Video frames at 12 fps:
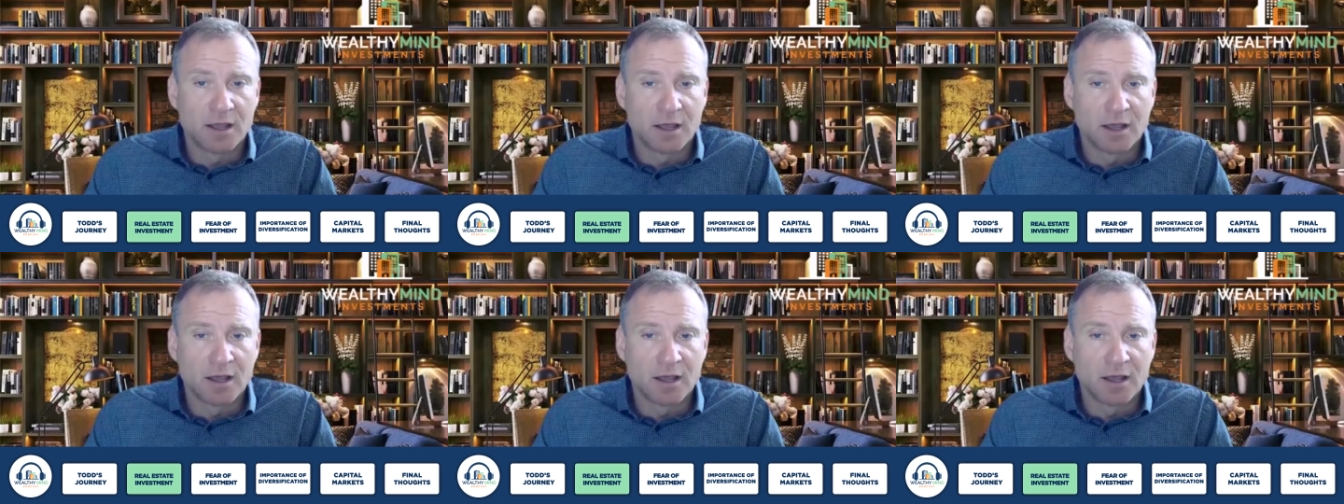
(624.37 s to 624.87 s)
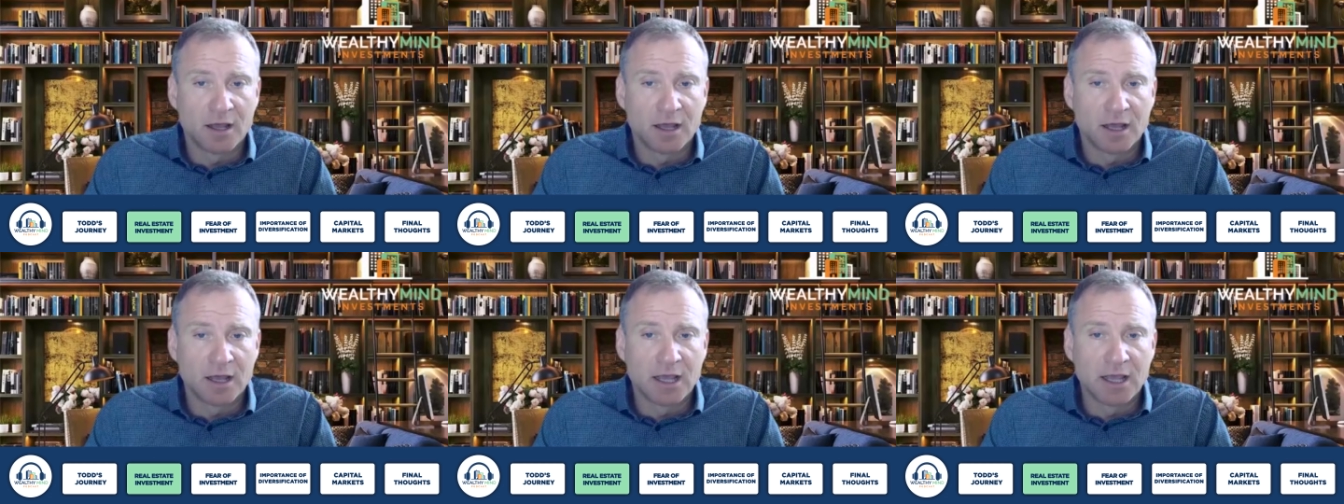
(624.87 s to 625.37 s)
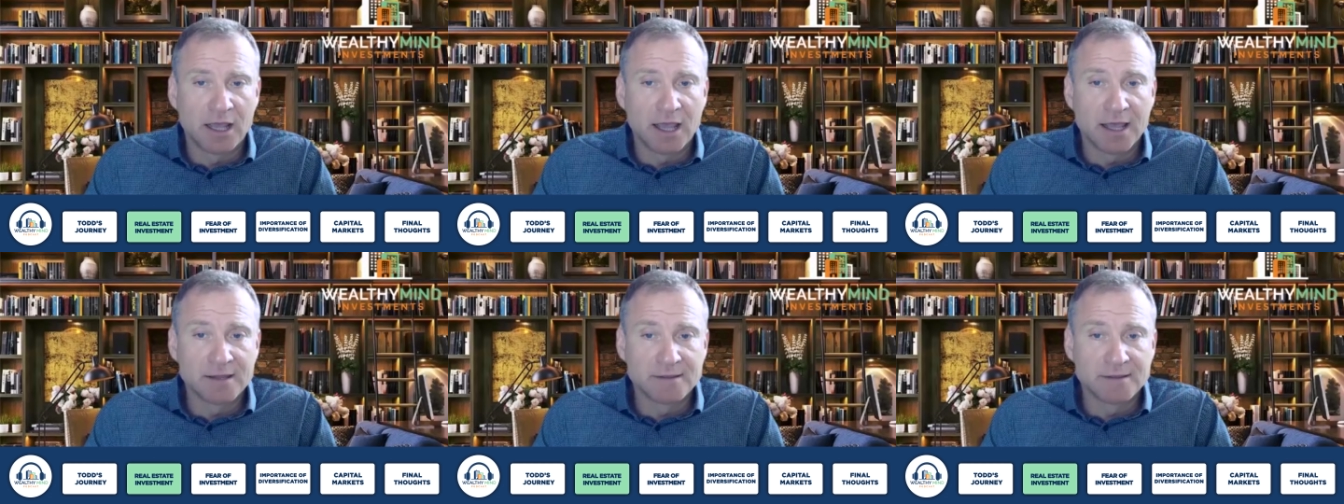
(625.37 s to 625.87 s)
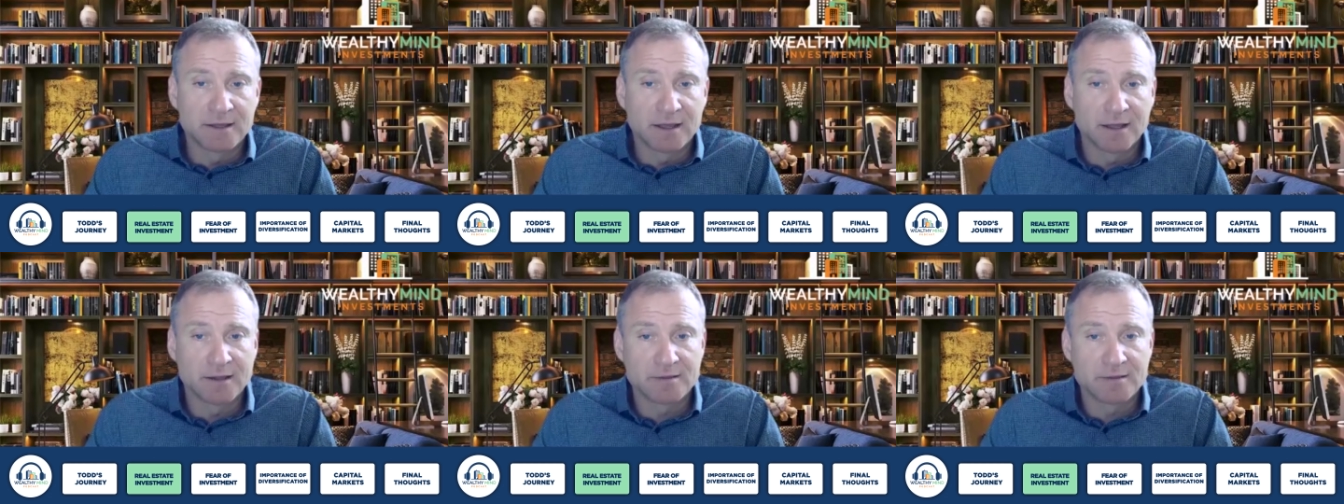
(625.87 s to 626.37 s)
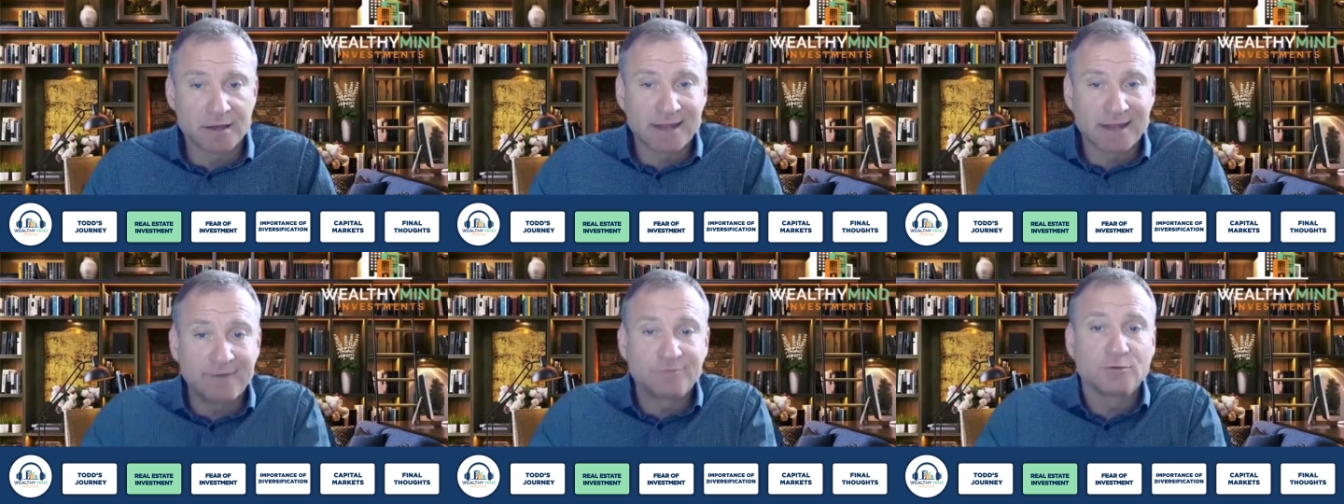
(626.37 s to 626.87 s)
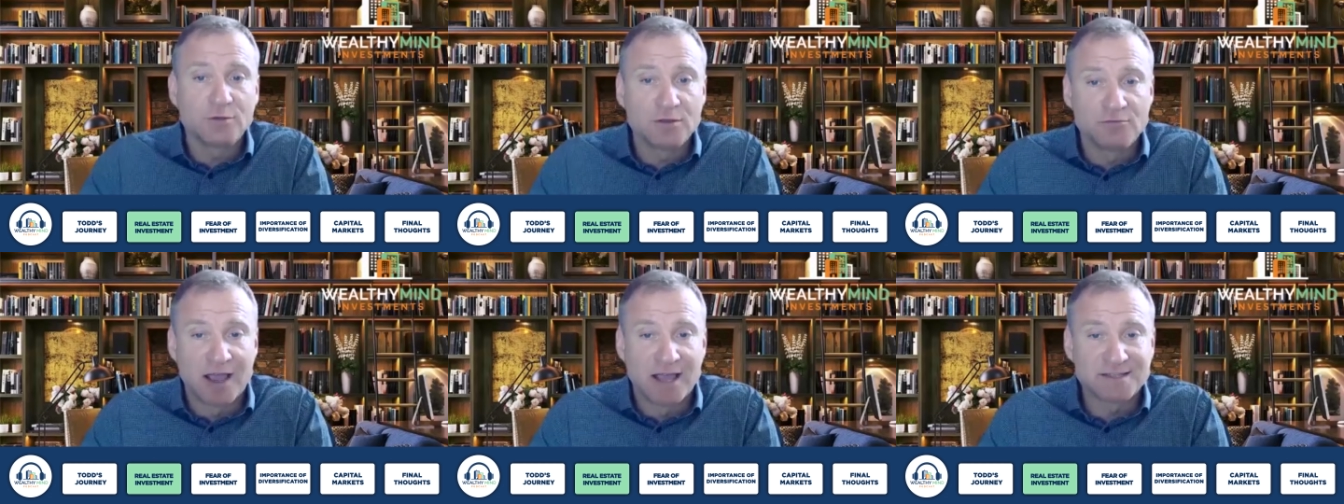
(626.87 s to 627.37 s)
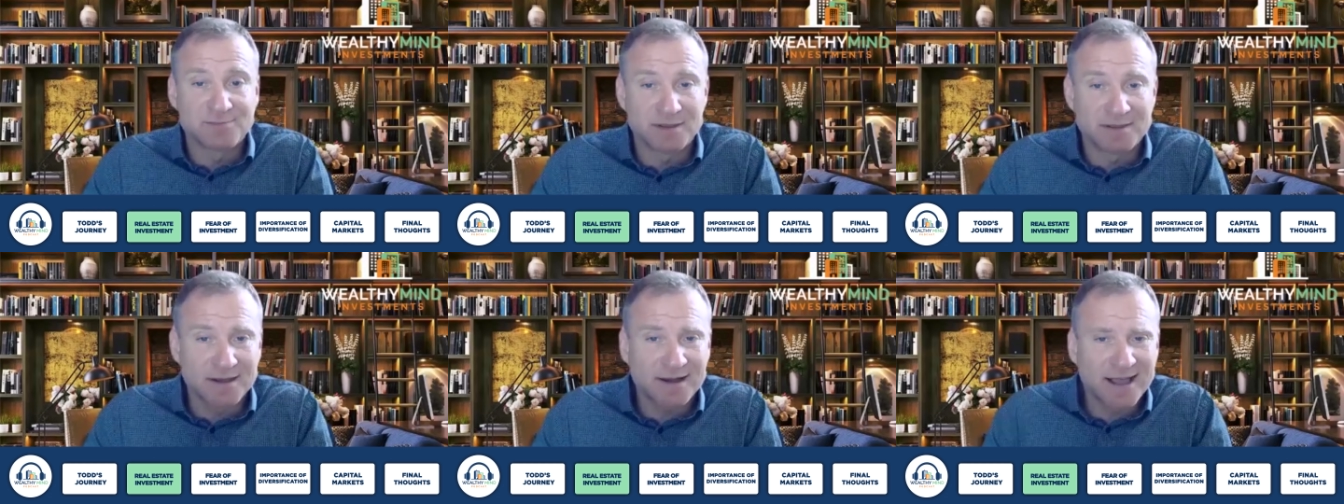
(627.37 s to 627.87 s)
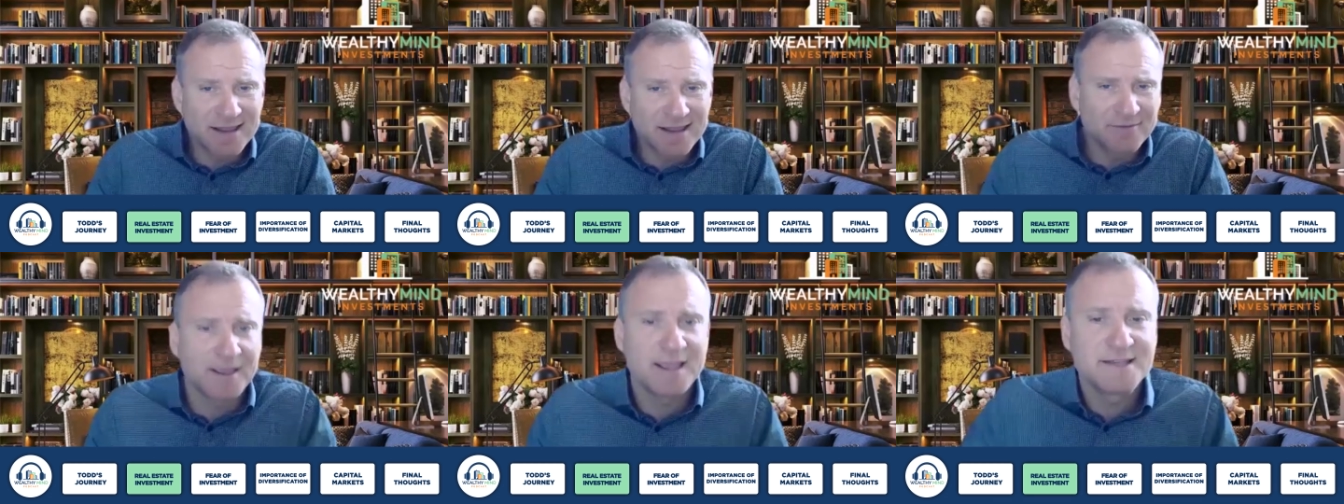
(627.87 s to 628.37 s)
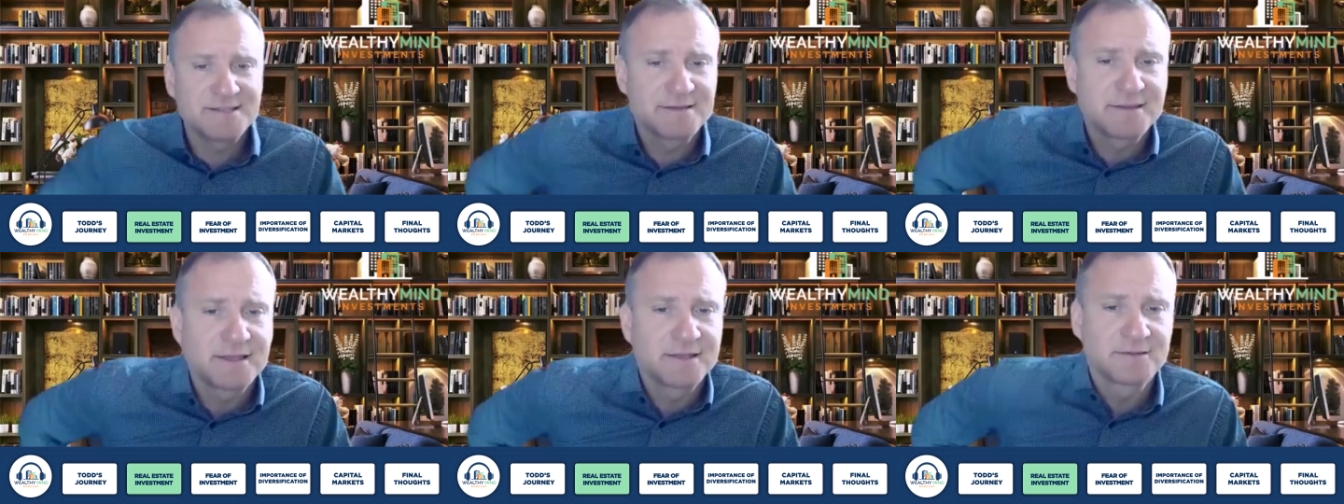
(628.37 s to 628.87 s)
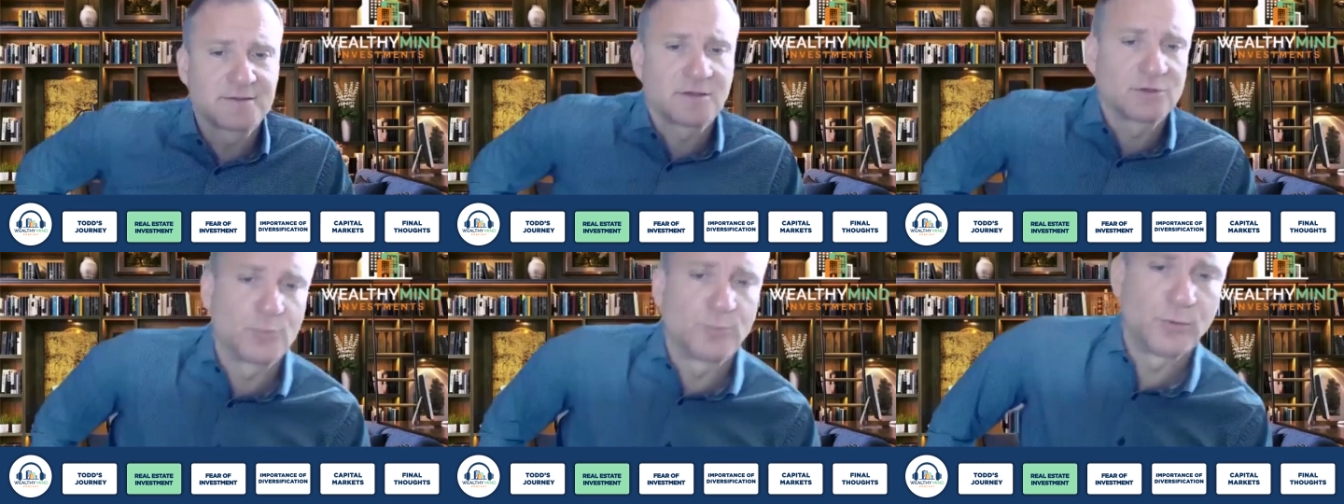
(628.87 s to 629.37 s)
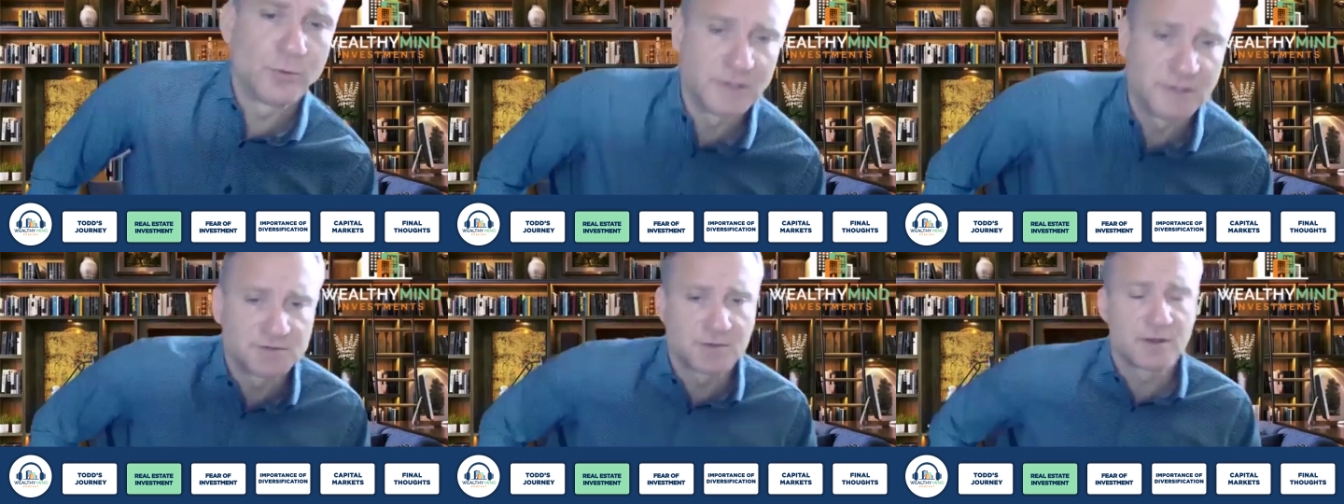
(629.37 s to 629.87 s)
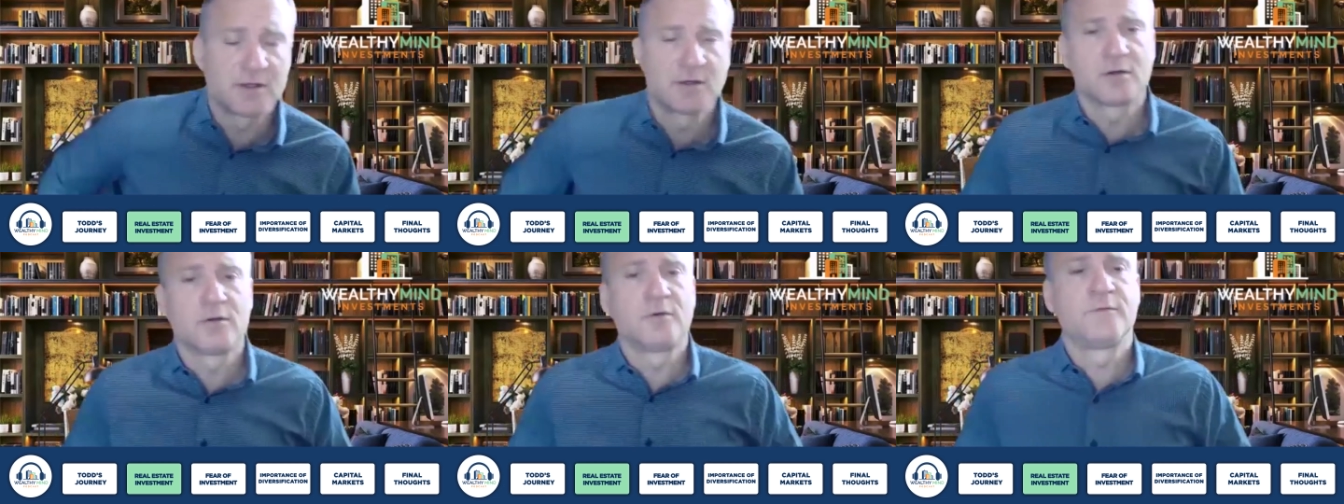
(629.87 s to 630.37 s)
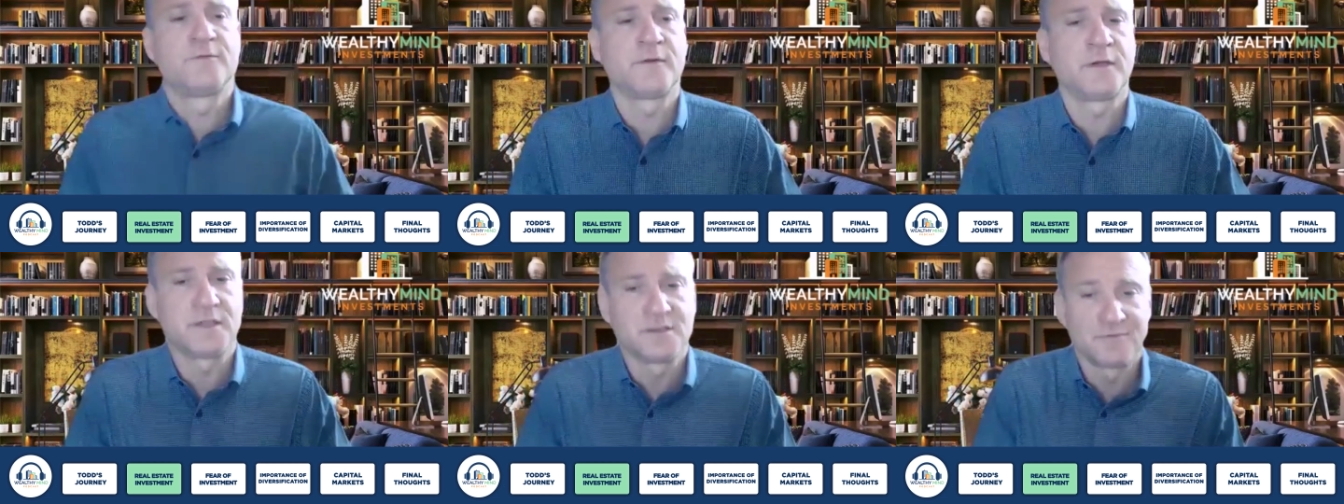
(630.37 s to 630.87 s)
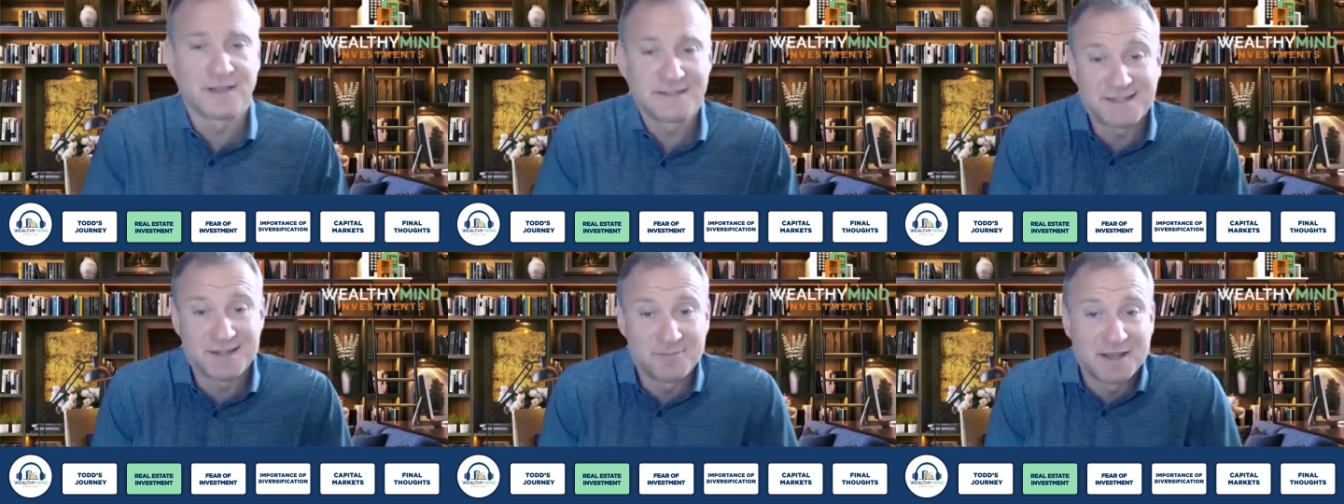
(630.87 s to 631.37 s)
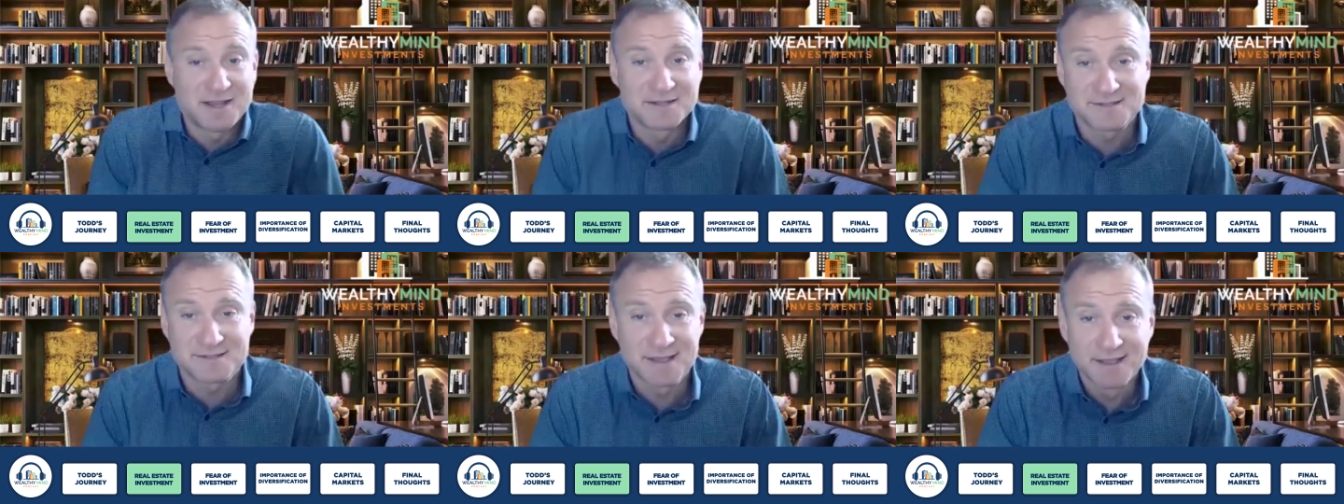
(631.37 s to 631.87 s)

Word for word: uh, uh and uh, they'd love to invest, but they're kind of hesitant to pull the trigger of uh, investing because